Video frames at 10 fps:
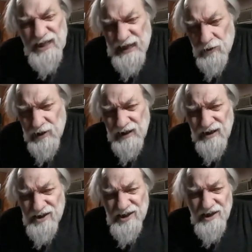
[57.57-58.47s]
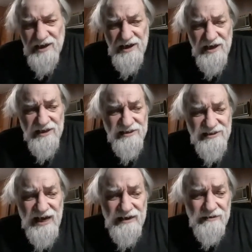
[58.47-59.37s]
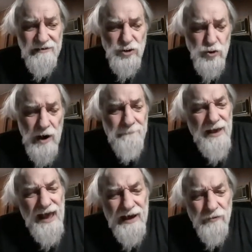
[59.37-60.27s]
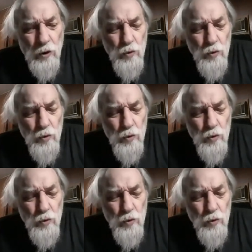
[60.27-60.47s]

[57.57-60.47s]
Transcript: hearings that Trump had